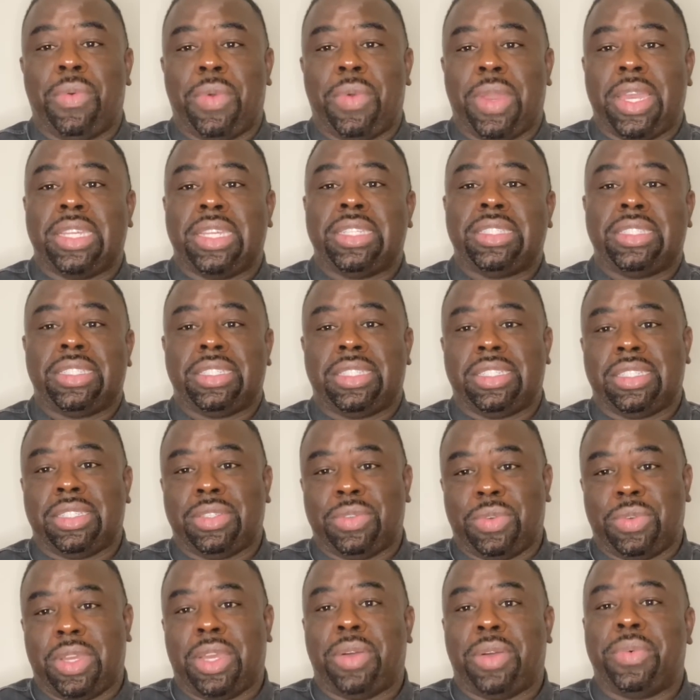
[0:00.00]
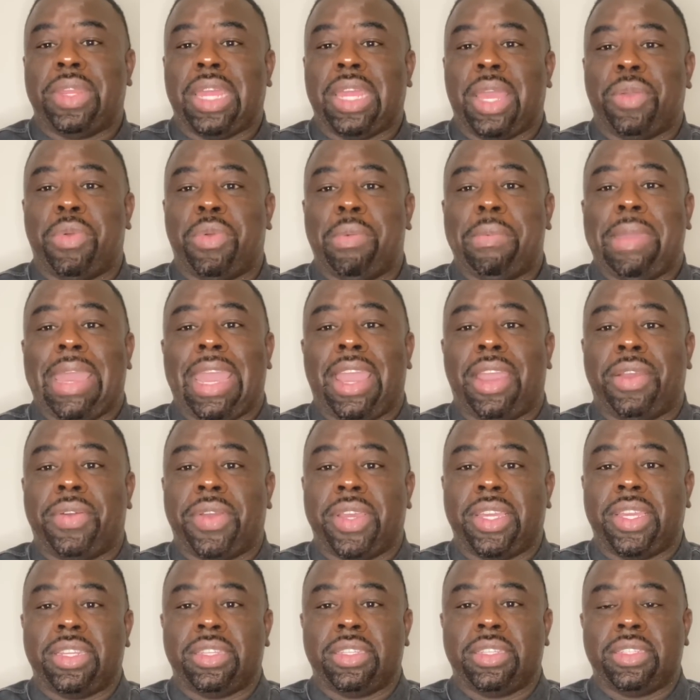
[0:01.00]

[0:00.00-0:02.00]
West, well, when they were married.